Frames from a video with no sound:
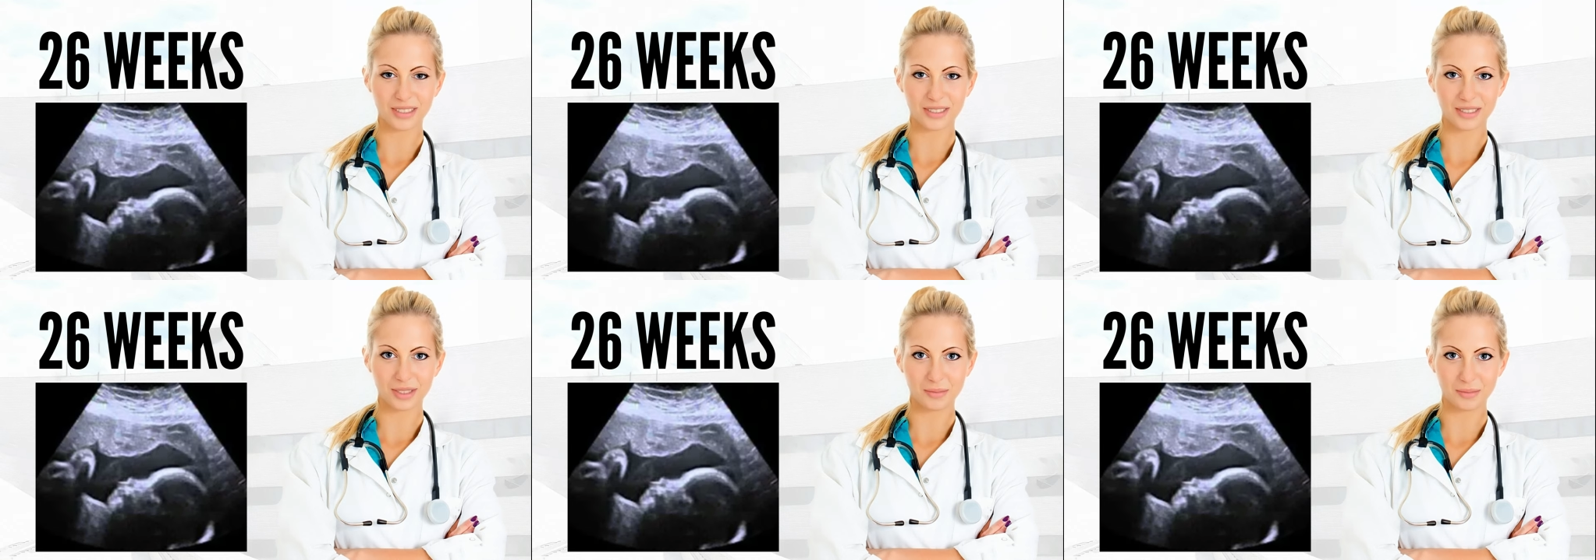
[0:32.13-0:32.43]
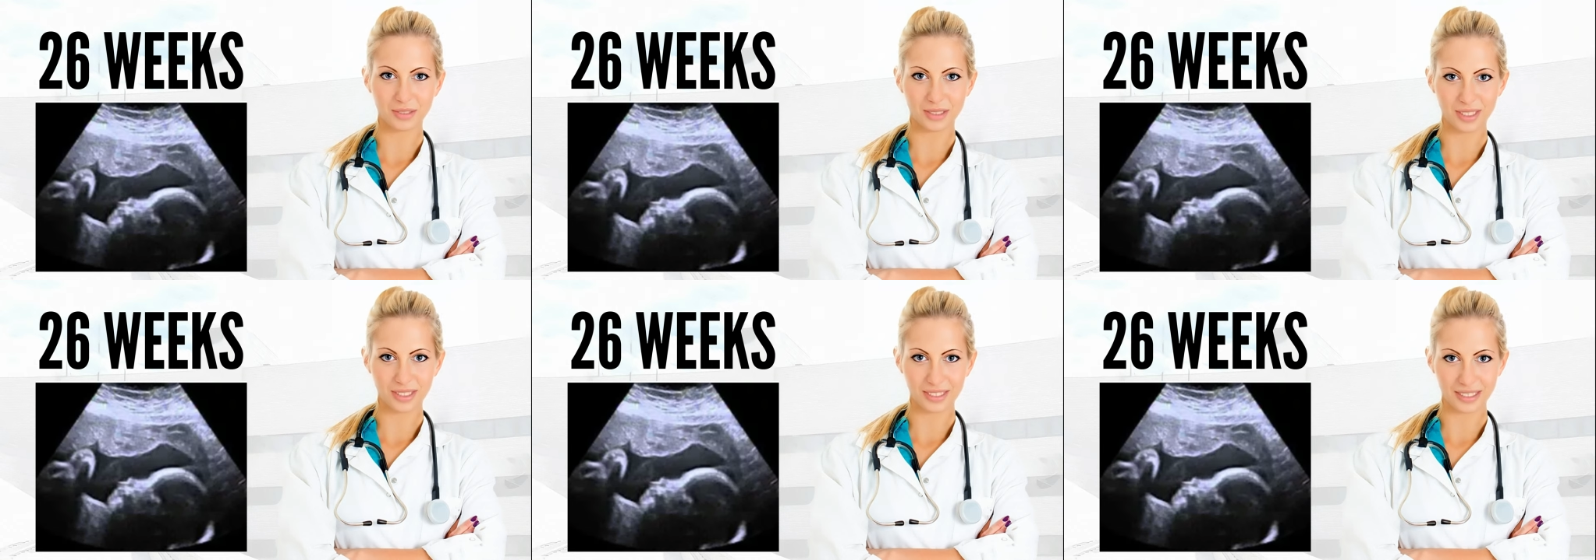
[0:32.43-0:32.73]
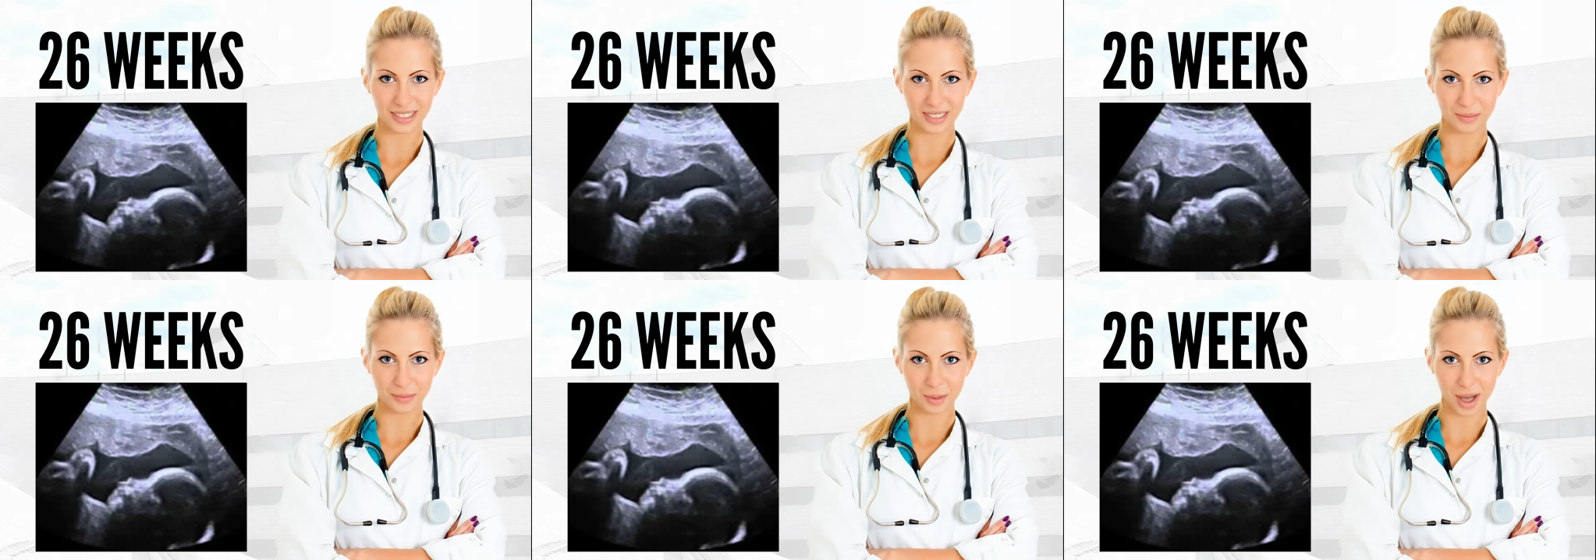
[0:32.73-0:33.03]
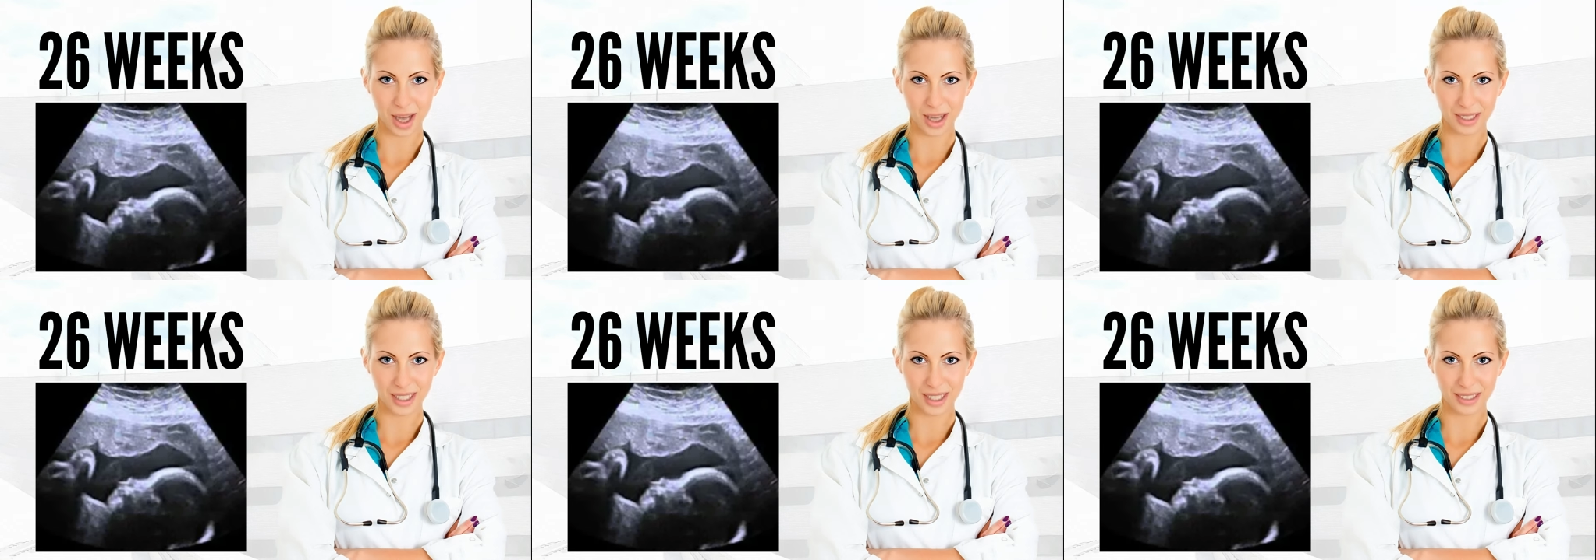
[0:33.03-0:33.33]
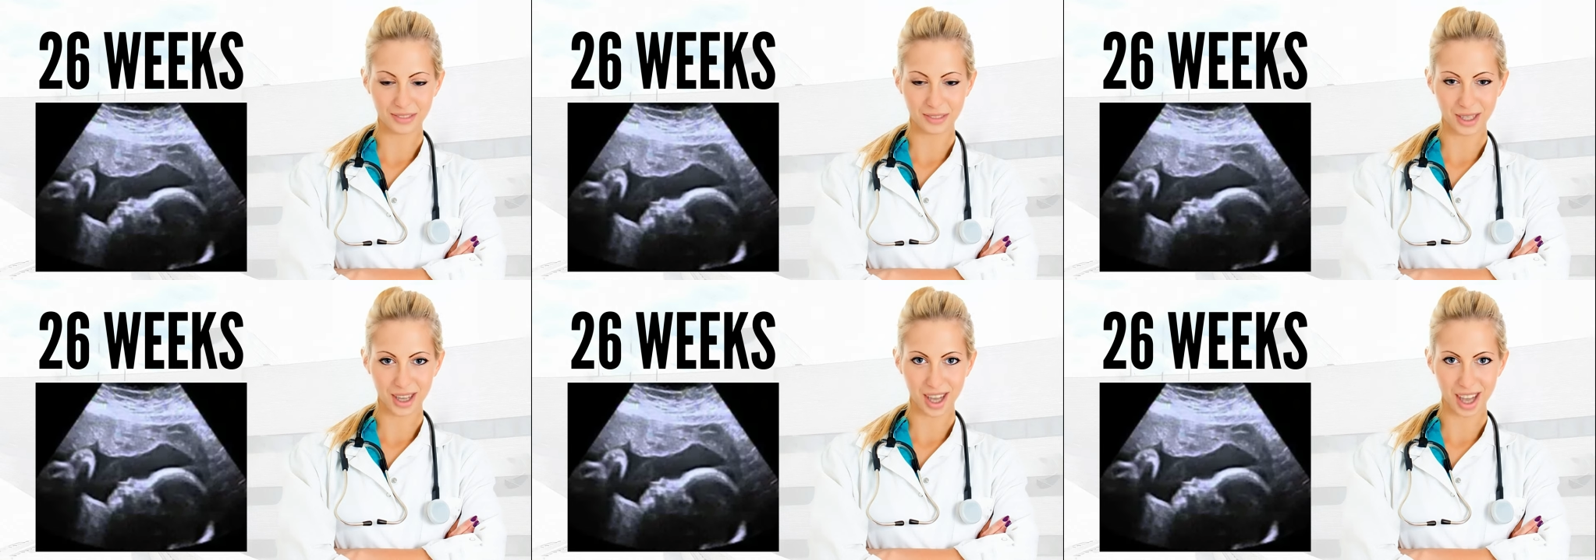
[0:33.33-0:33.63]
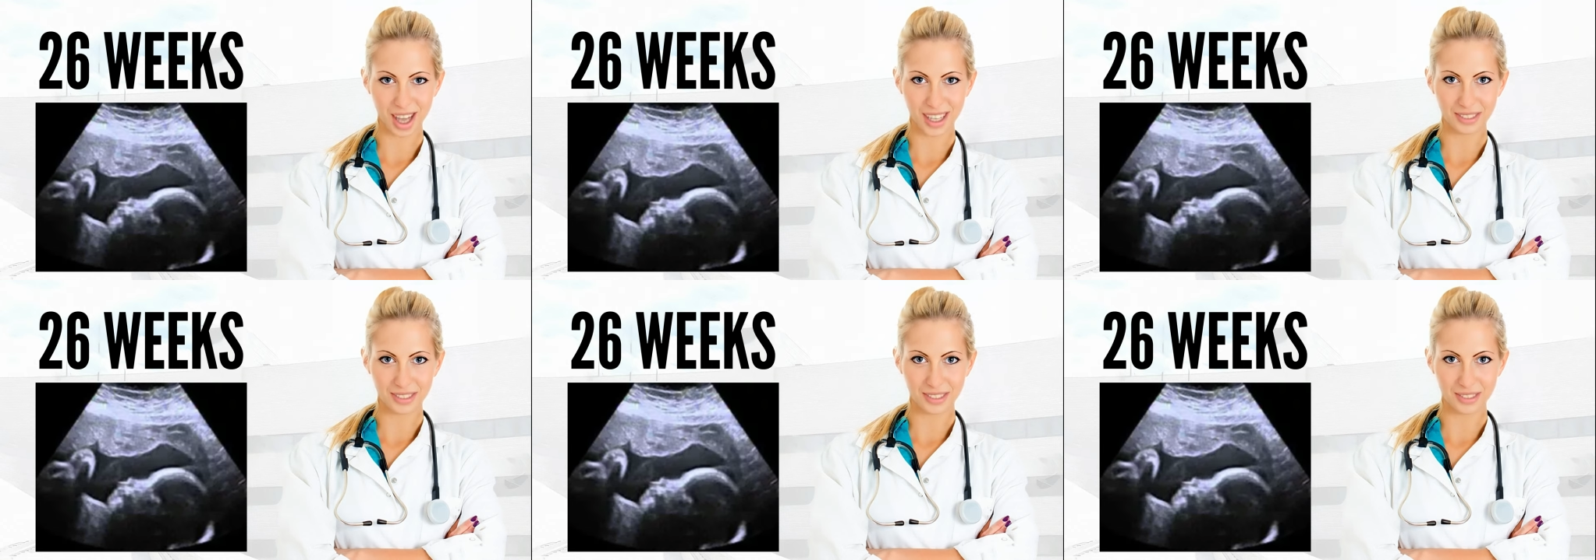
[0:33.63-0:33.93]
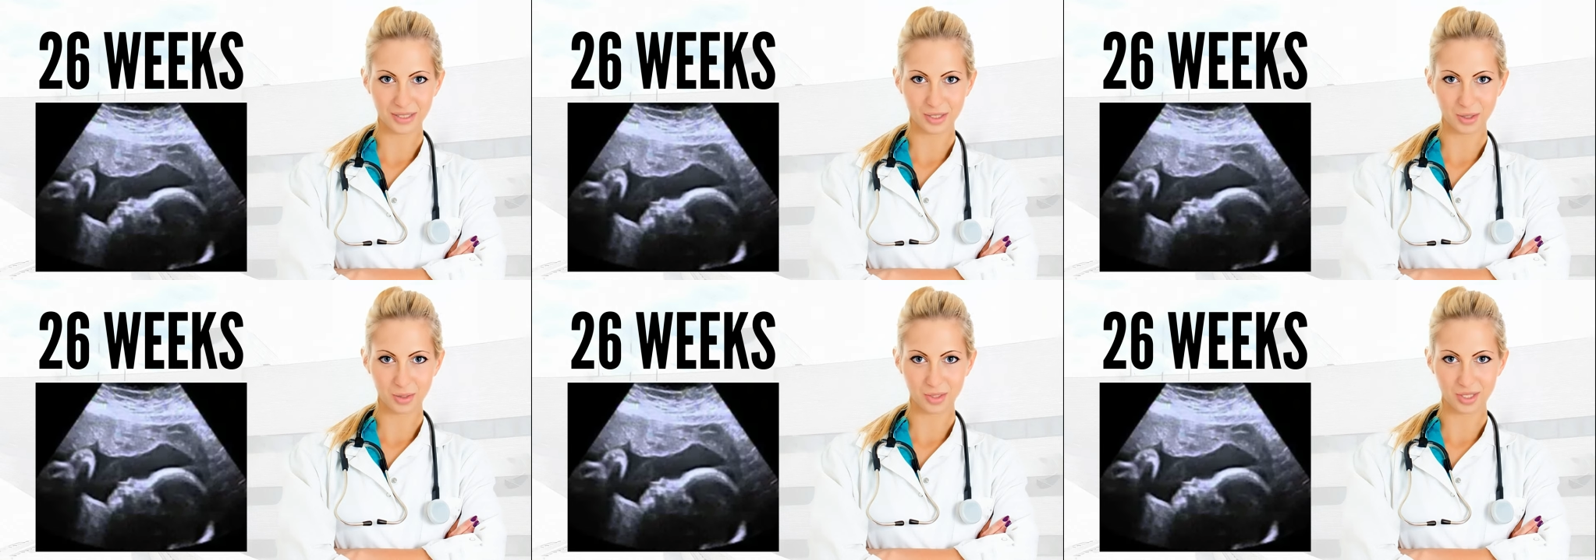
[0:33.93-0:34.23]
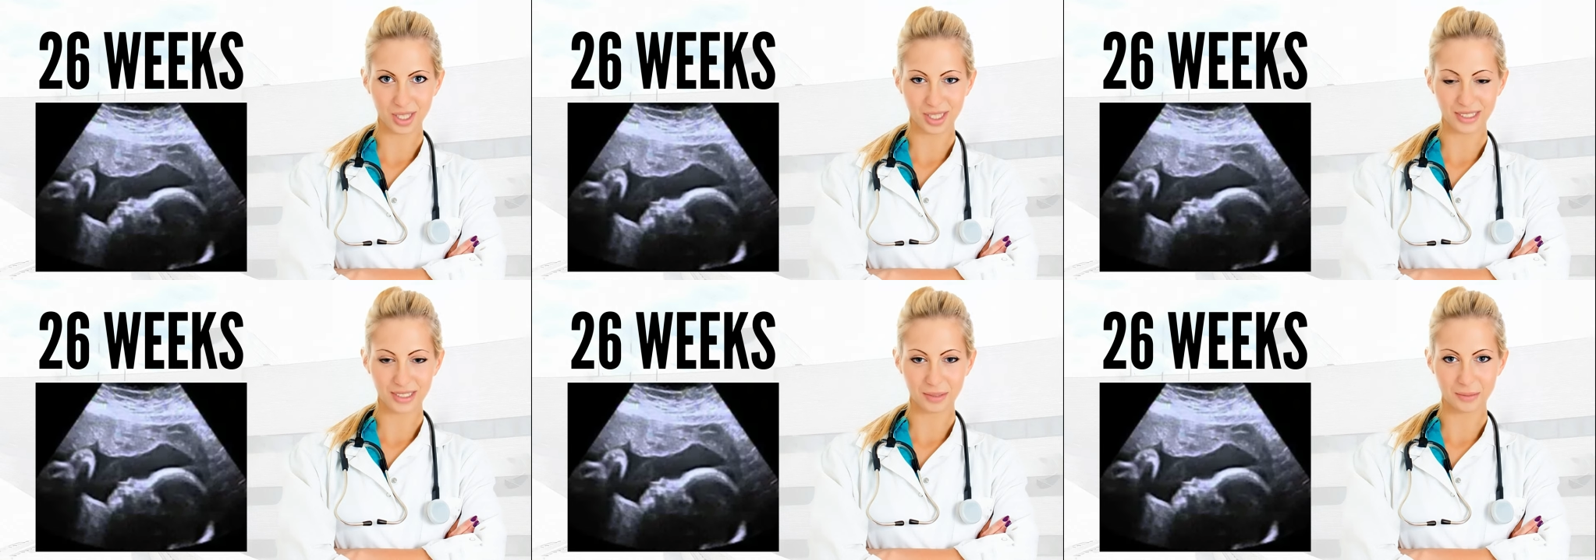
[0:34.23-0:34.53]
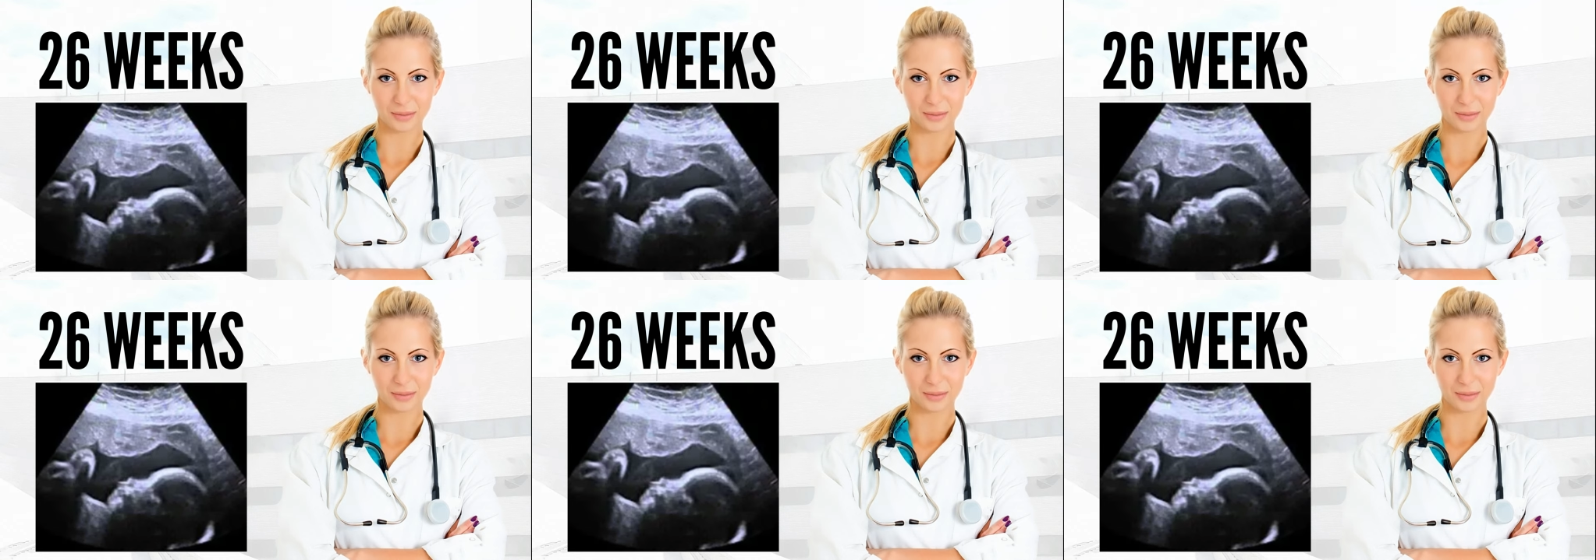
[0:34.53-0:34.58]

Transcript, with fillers: but they'll soon open and begin to blink.